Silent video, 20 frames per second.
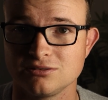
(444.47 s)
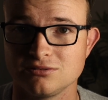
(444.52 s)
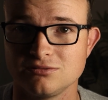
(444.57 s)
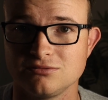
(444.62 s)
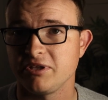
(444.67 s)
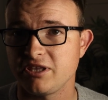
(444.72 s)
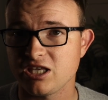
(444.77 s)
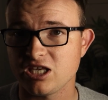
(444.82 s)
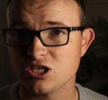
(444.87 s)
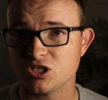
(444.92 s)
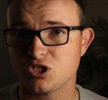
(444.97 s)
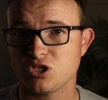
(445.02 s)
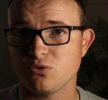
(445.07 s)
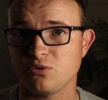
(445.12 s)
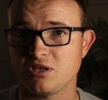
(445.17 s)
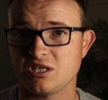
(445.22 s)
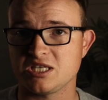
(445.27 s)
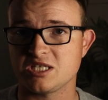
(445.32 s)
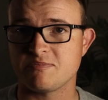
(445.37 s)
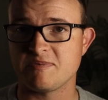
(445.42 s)
But the issue
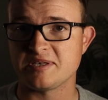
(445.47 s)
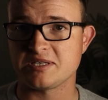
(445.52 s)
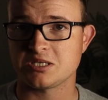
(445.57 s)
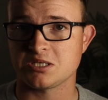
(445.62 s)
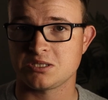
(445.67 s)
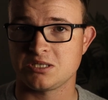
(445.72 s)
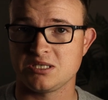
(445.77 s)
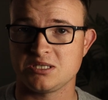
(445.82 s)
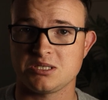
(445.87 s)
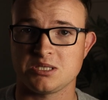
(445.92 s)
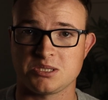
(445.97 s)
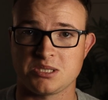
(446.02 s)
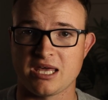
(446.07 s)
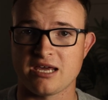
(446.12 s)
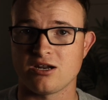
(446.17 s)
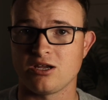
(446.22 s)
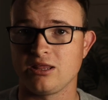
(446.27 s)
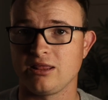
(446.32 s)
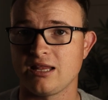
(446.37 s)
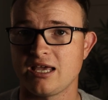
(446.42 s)
with these businesses is
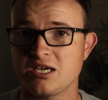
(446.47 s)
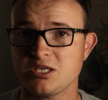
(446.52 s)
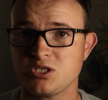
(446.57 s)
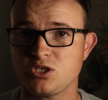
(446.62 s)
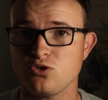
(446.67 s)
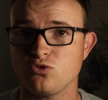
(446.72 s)
that unless